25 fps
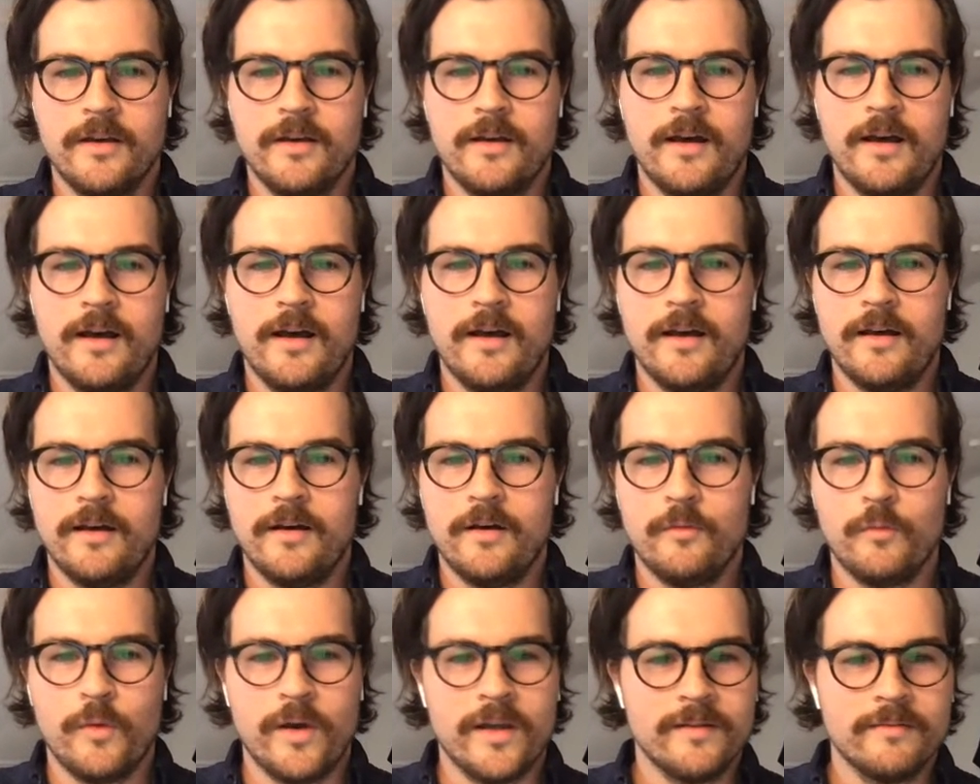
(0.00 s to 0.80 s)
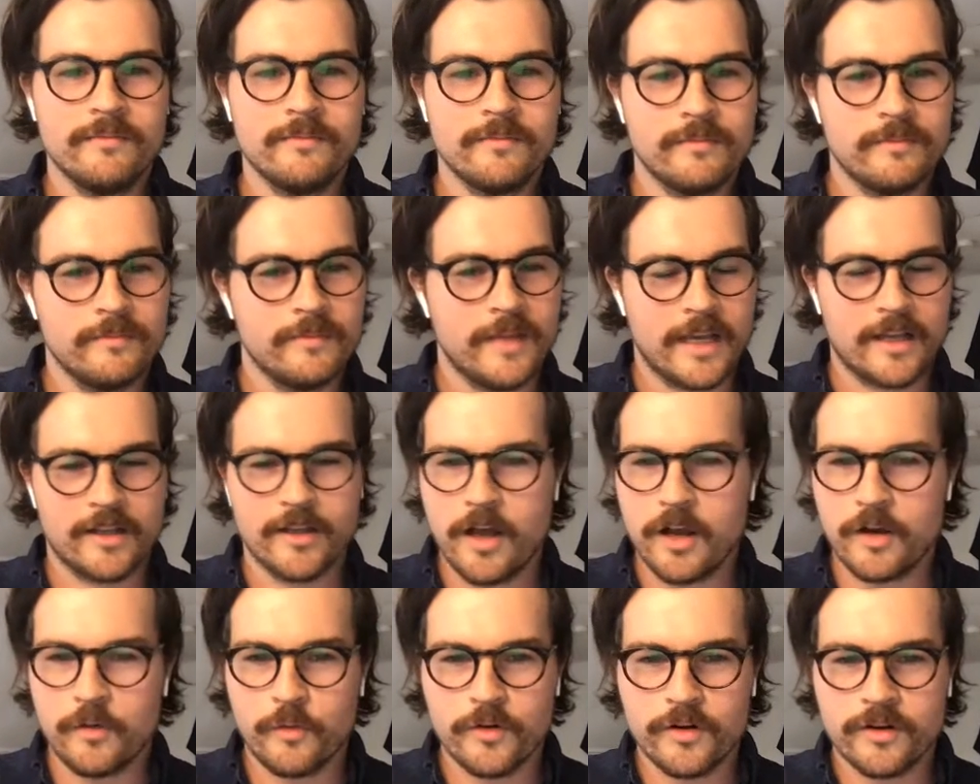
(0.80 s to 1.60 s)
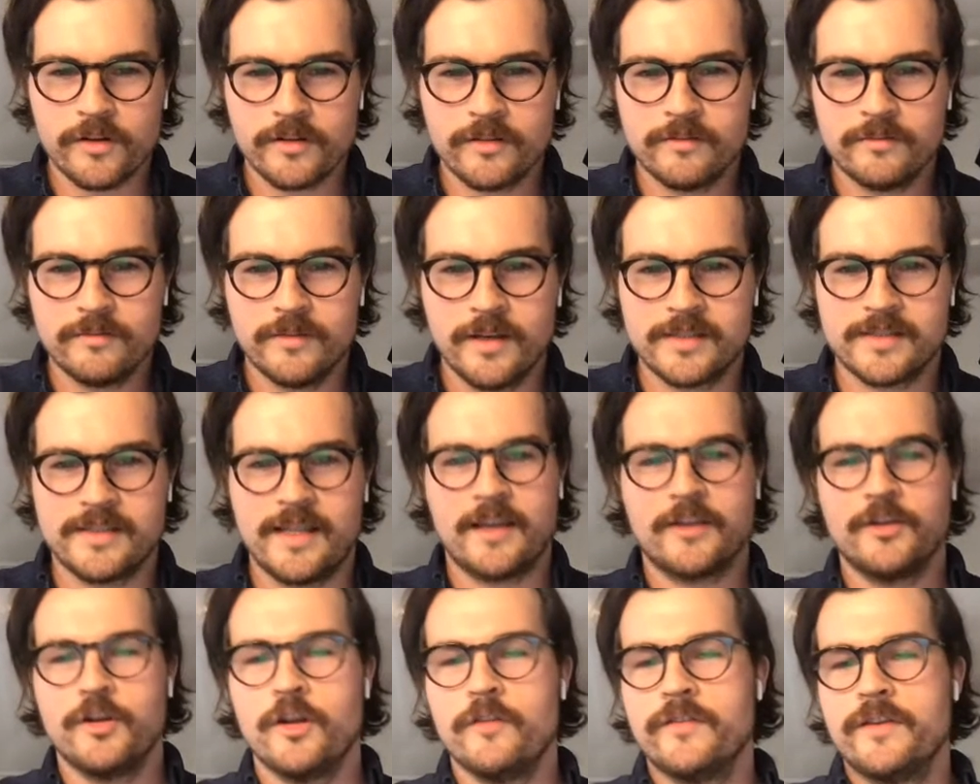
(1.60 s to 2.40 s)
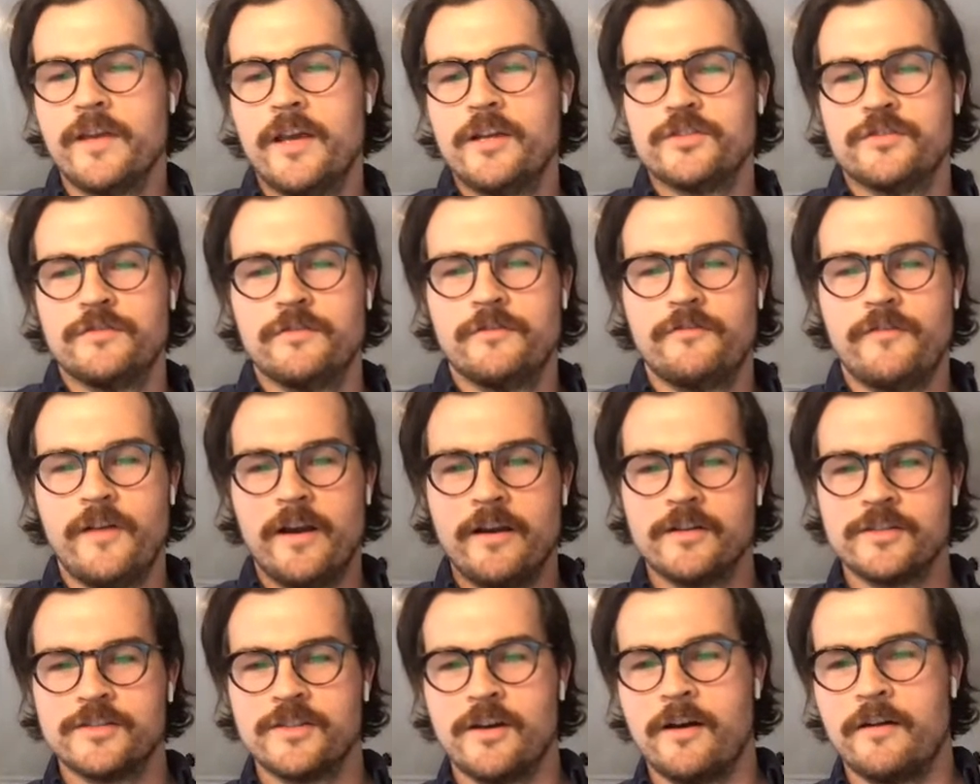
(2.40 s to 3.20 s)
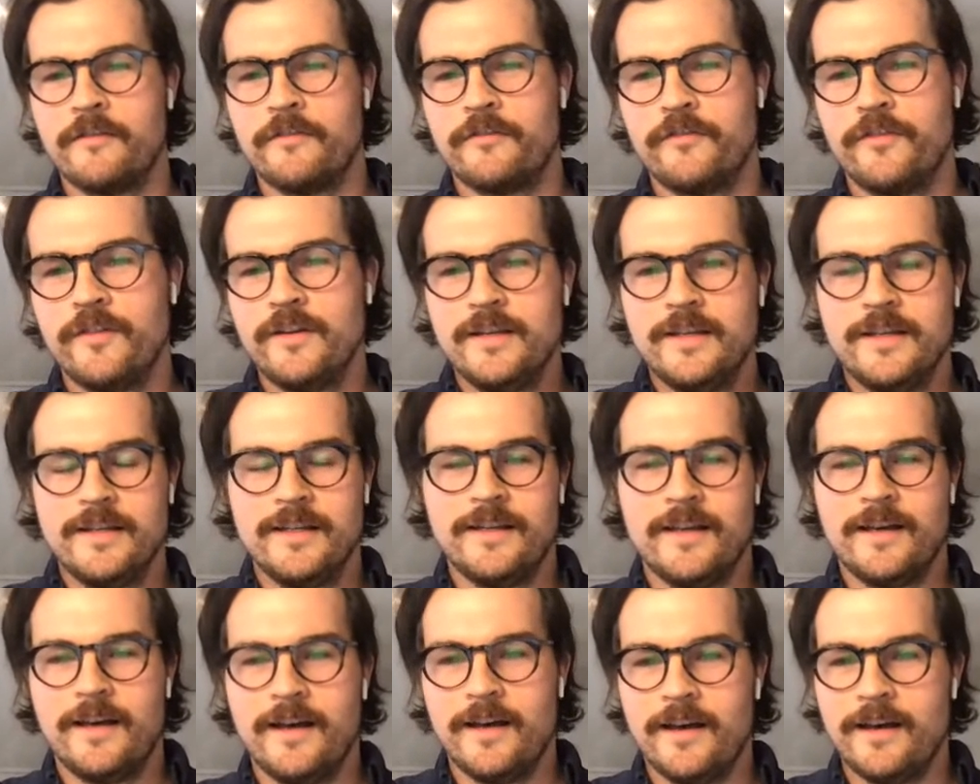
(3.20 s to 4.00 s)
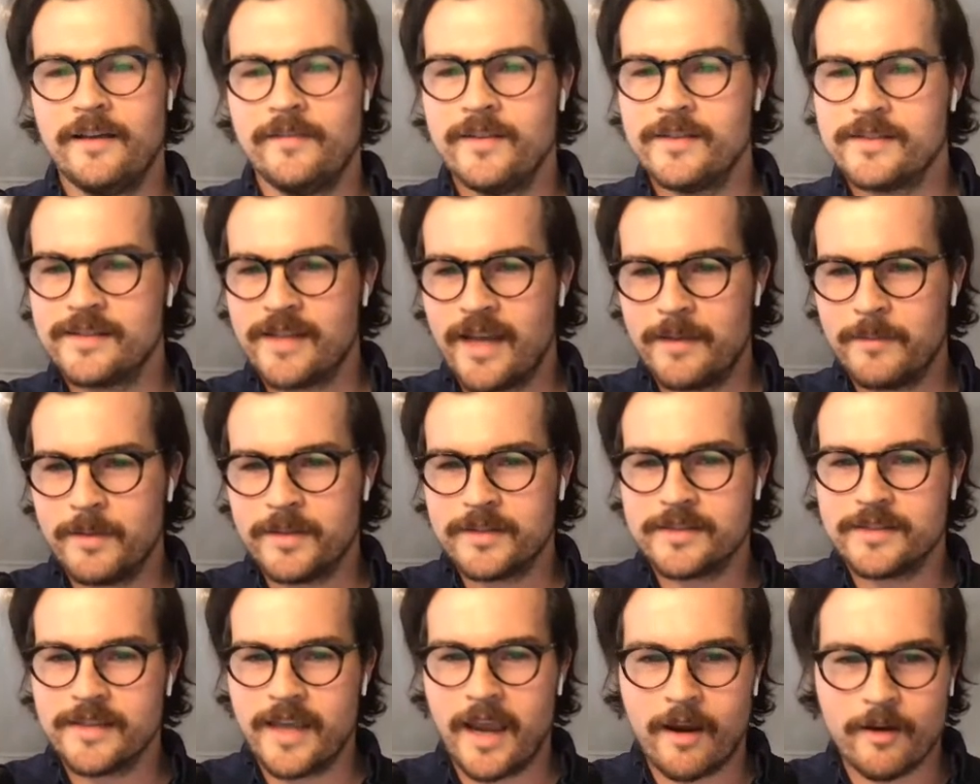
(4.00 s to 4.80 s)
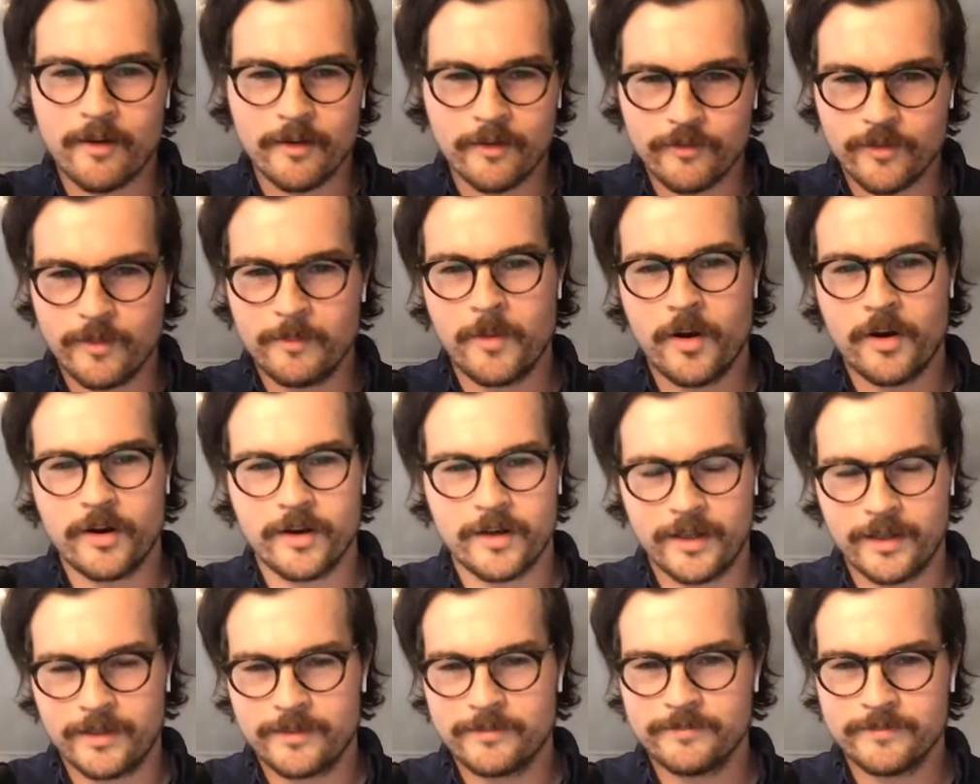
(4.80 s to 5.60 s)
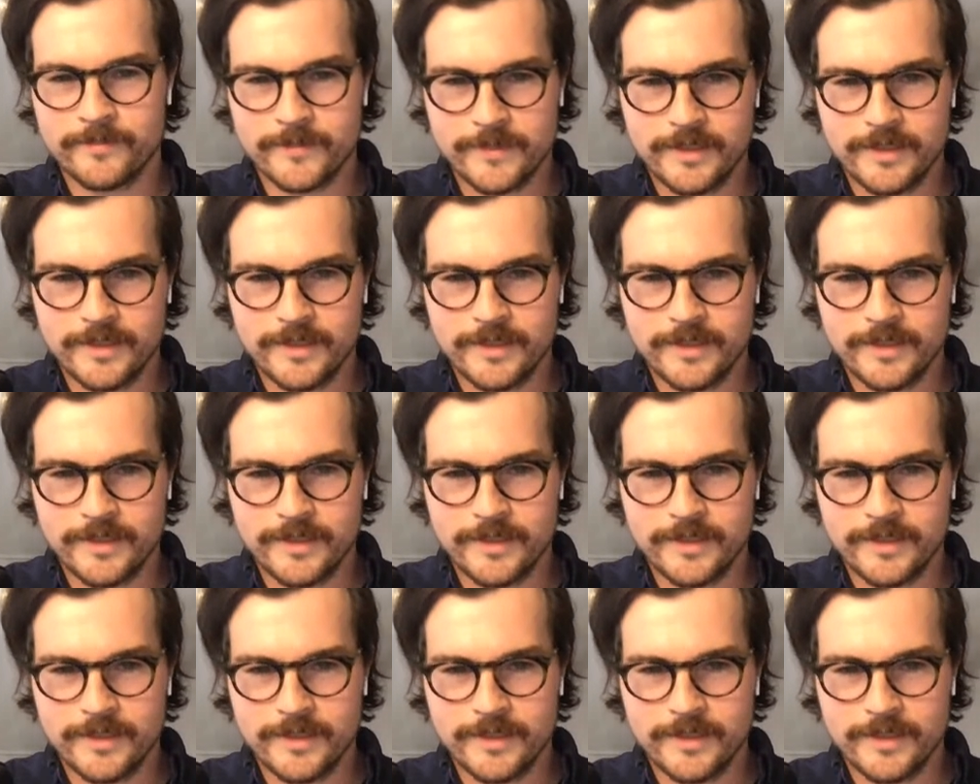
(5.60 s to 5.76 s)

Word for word: Uh, when, like clockwork, a Slack notification fires off. Uh, this time it's Karen from marketing.